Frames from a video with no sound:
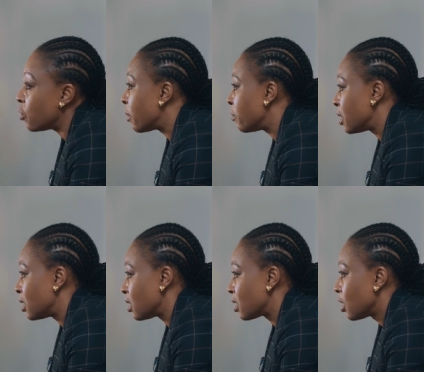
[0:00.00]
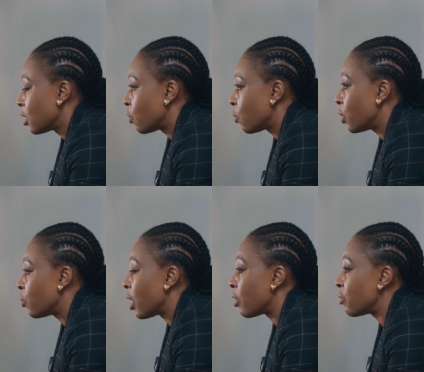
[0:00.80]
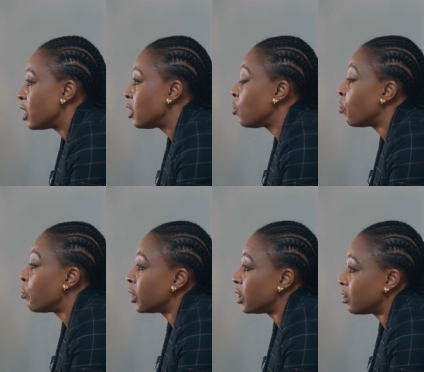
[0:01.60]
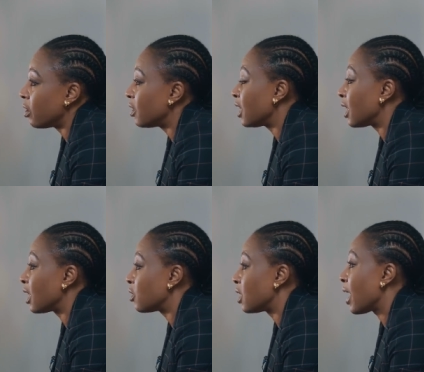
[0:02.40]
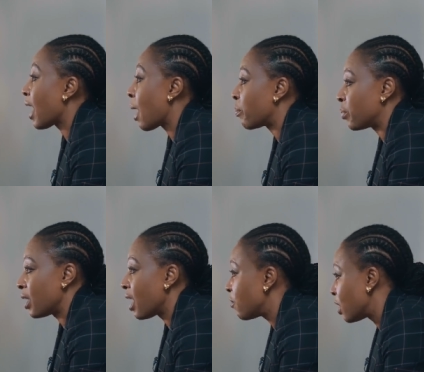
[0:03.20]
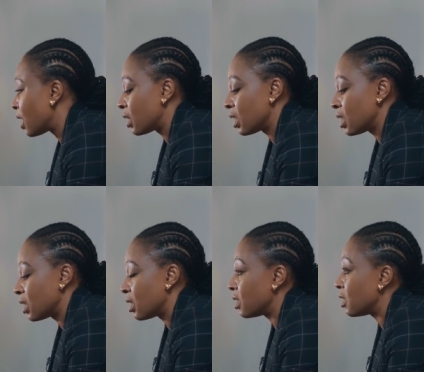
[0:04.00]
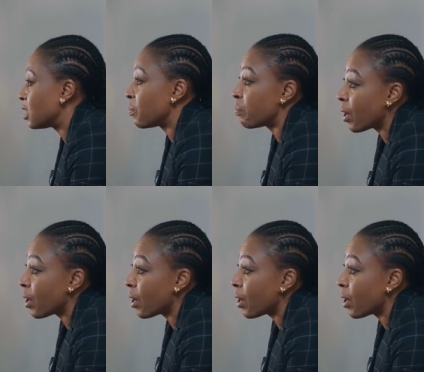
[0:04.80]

human beings. We were really nobody. Nothing can actually happen. Every other thing is in